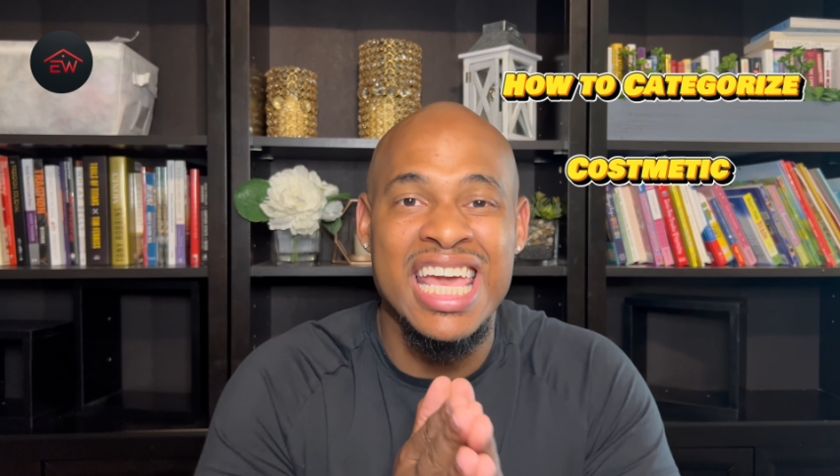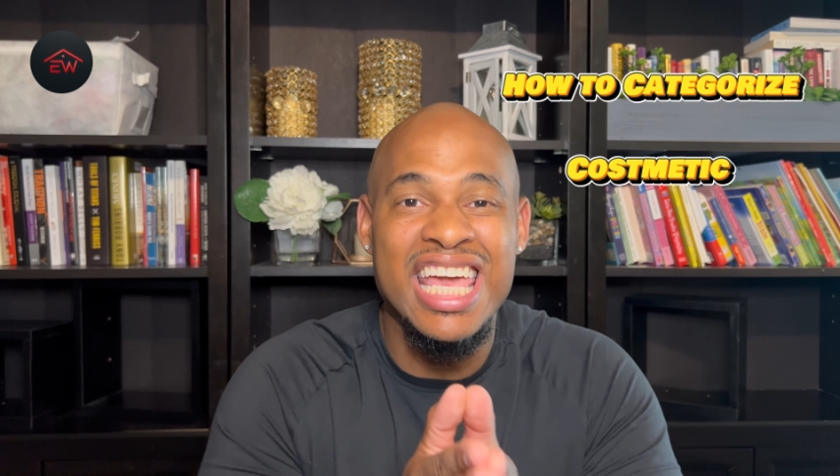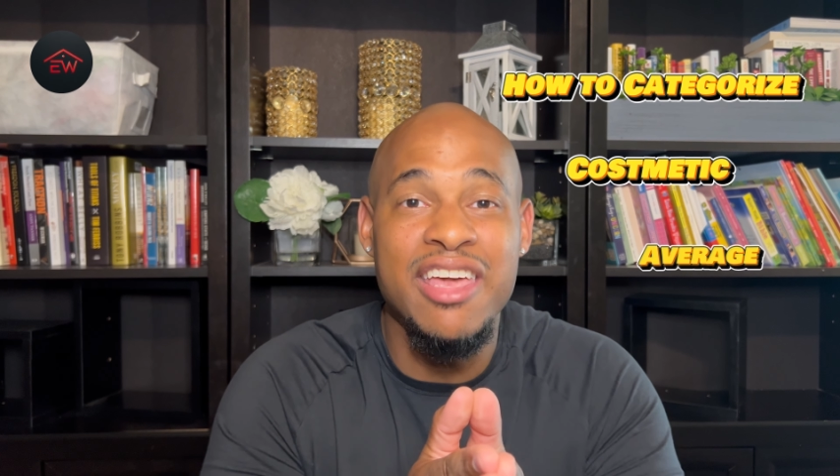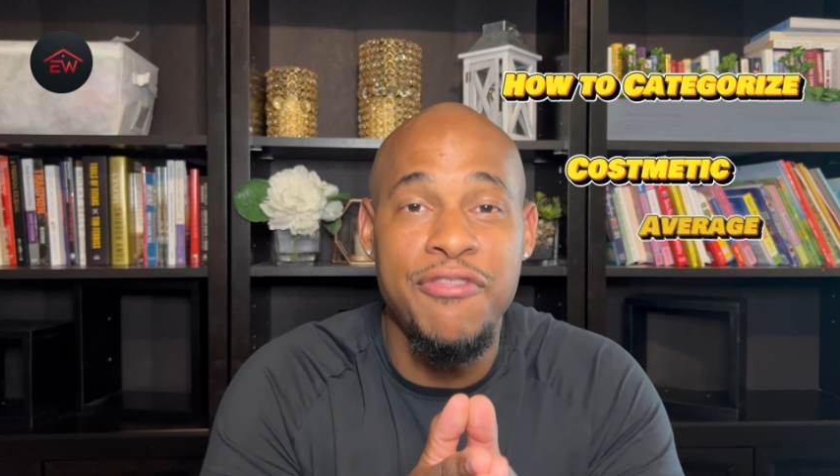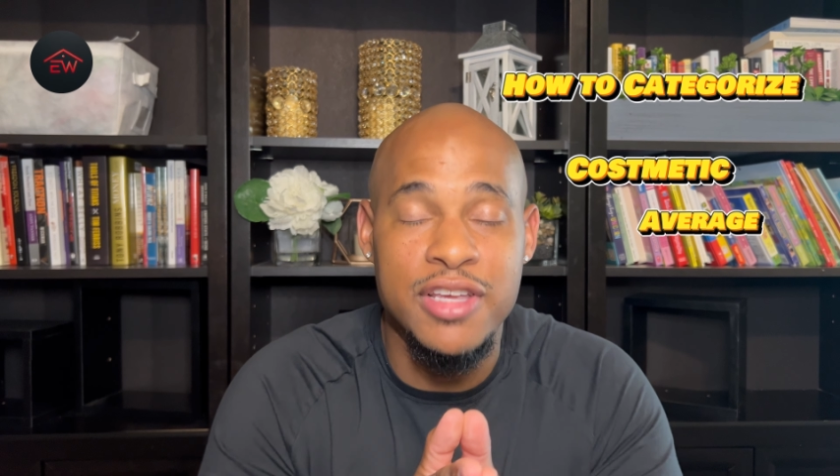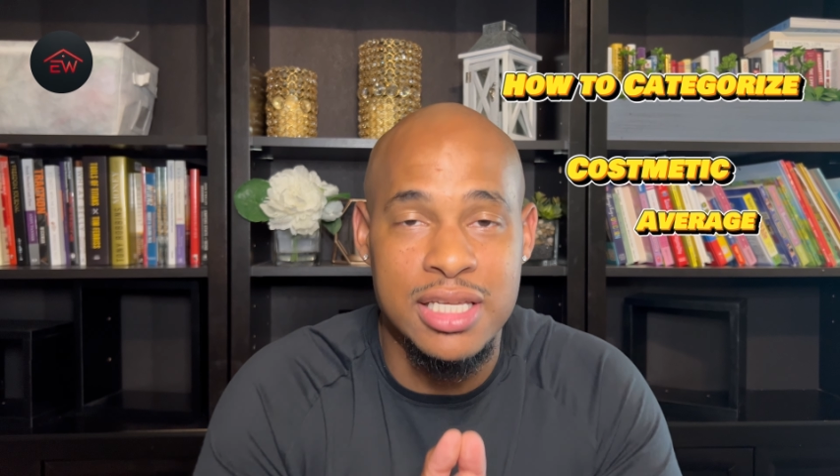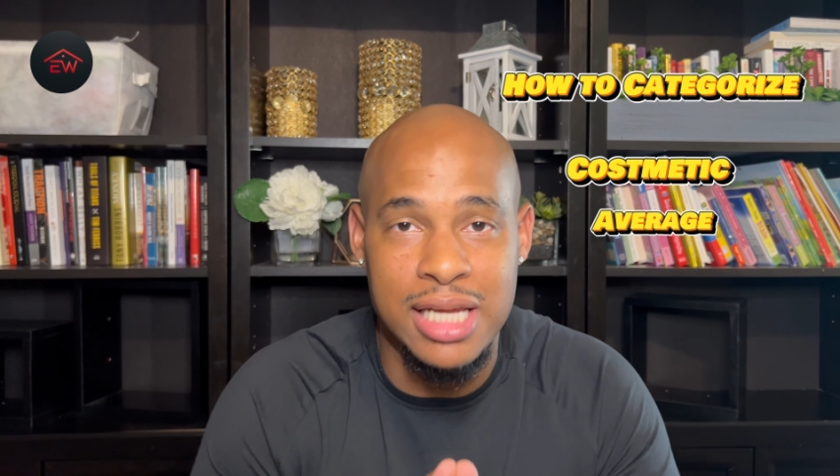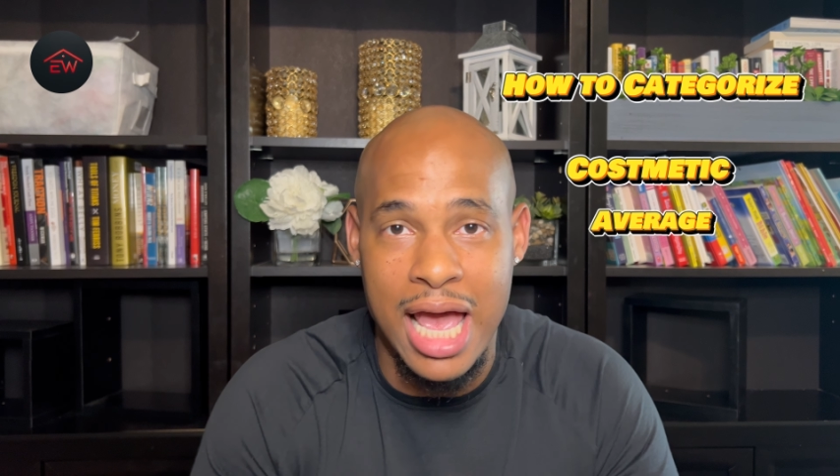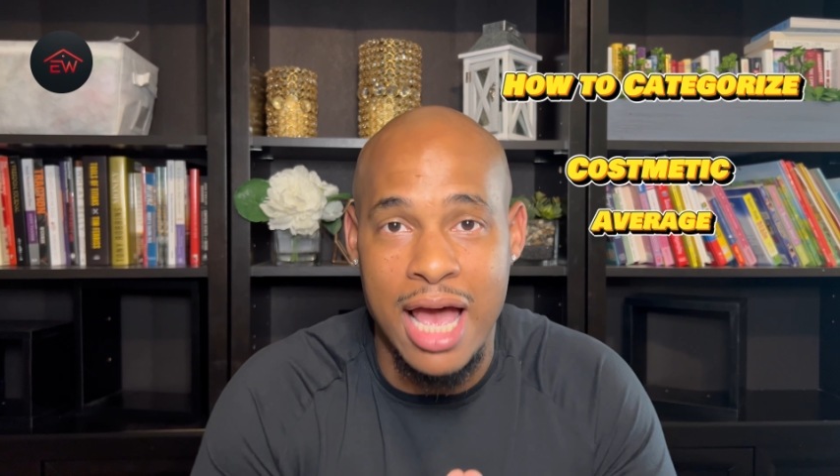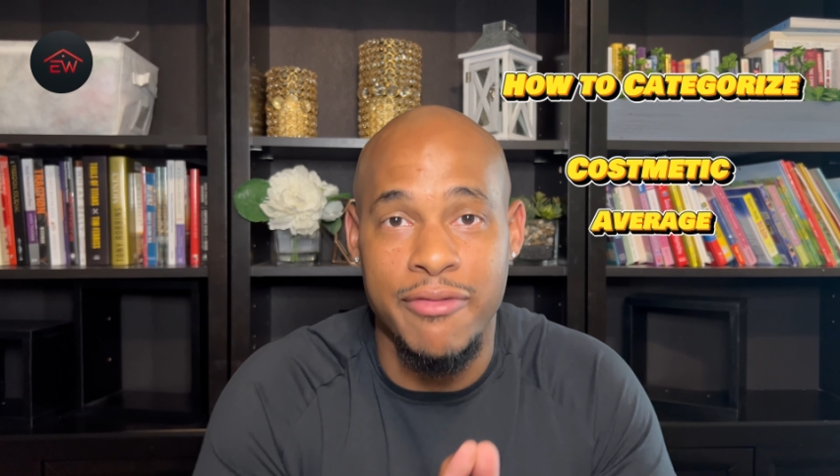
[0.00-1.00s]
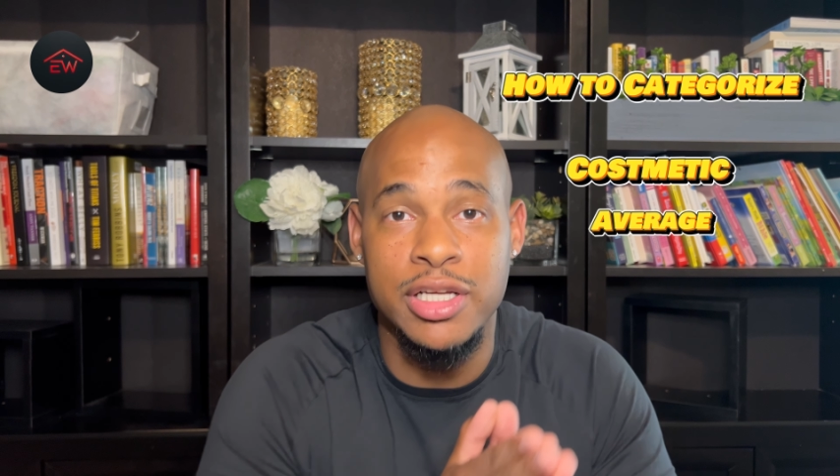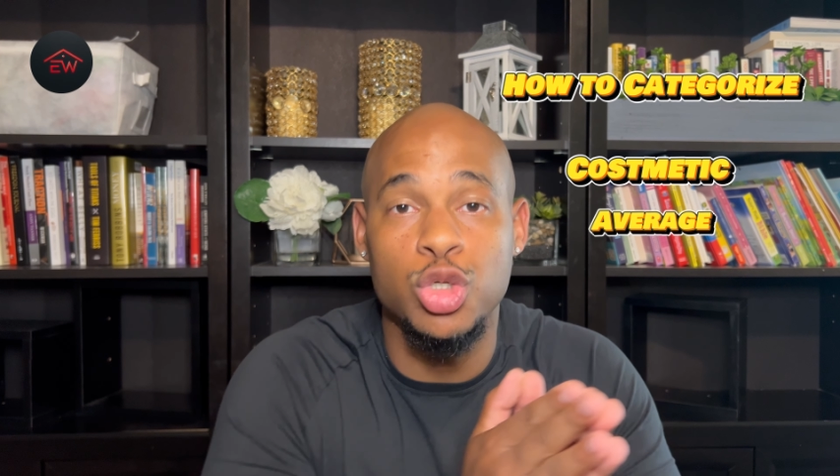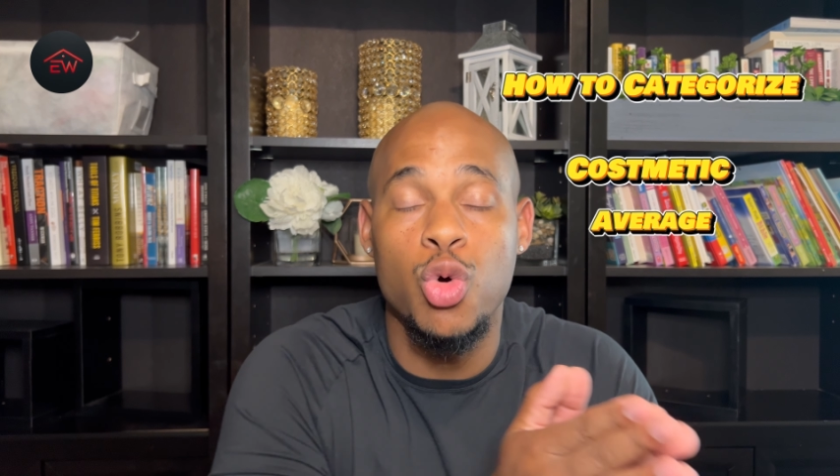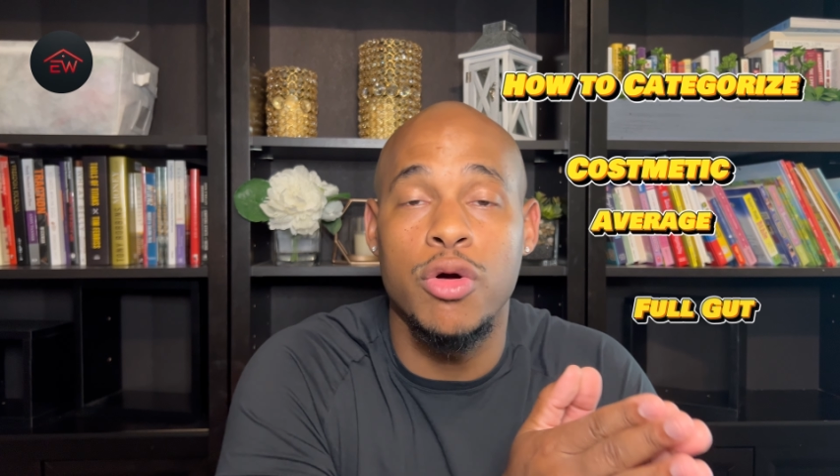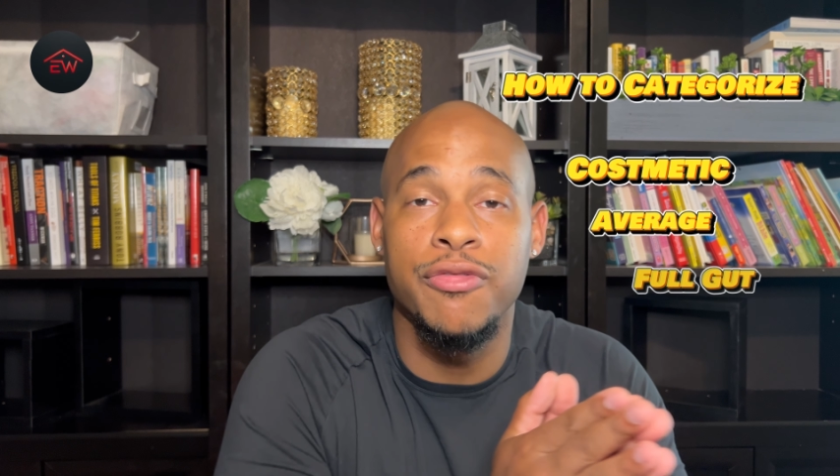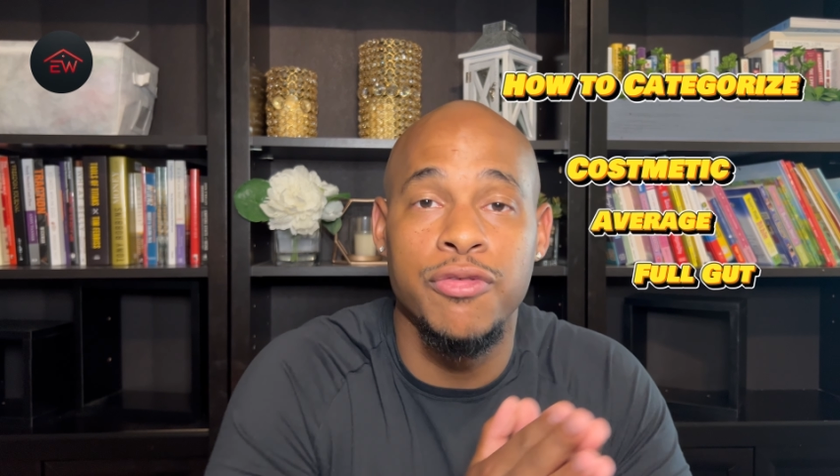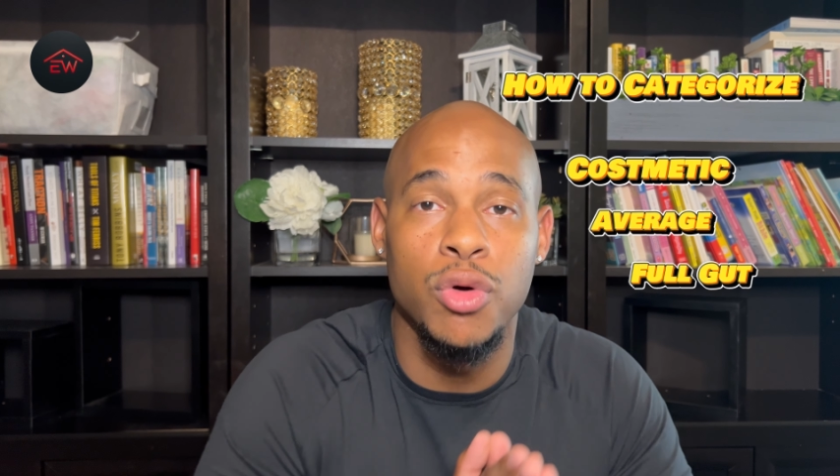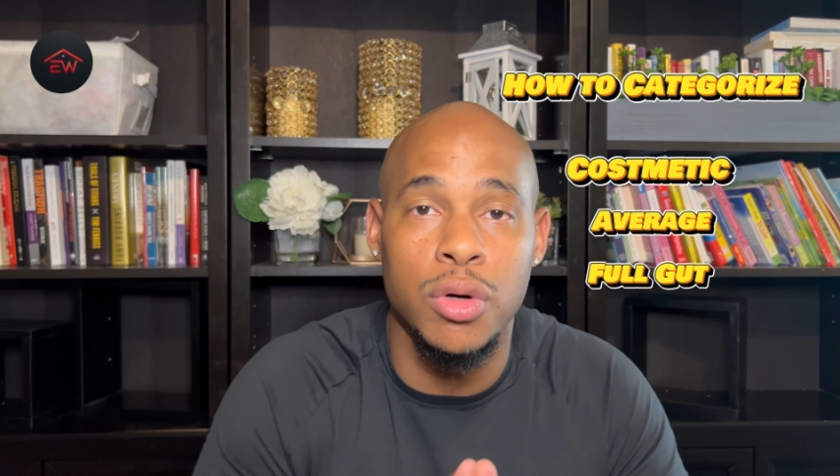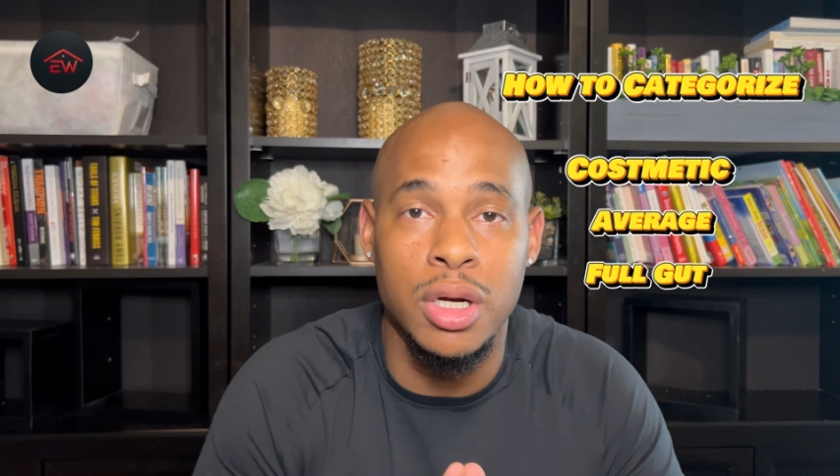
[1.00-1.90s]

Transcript: if it's an average, or a full